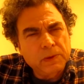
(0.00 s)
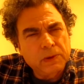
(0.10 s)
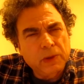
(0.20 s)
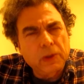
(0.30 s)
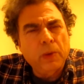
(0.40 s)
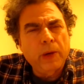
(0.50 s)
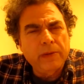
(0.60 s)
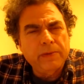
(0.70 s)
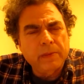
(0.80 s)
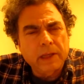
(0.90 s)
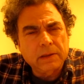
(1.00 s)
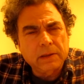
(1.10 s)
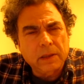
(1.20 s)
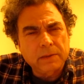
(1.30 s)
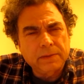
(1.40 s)
turn away from that
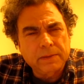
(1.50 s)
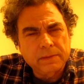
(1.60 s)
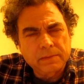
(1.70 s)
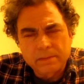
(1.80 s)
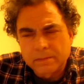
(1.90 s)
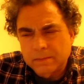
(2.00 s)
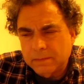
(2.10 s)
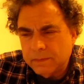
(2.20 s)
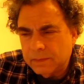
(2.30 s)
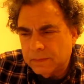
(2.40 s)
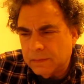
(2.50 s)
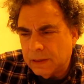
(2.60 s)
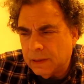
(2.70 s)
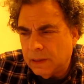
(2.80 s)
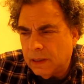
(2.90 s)
stuff.
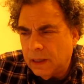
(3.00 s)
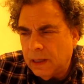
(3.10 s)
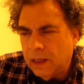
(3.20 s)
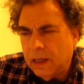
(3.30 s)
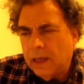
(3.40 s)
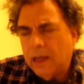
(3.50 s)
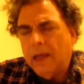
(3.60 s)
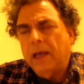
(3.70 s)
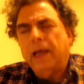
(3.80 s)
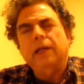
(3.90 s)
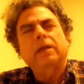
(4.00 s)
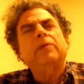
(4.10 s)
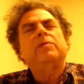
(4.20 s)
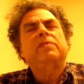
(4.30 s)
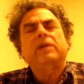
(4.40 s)
And
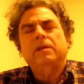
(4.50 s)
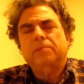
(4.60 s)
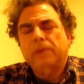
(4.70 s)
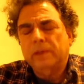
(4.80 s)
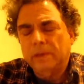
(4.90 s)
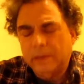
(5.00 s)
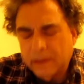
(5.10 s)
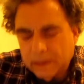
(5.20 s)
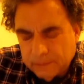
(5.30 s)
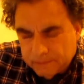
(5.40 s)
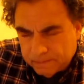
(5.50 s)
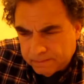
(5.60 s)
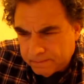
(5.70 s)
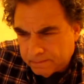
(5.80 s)
another very important thing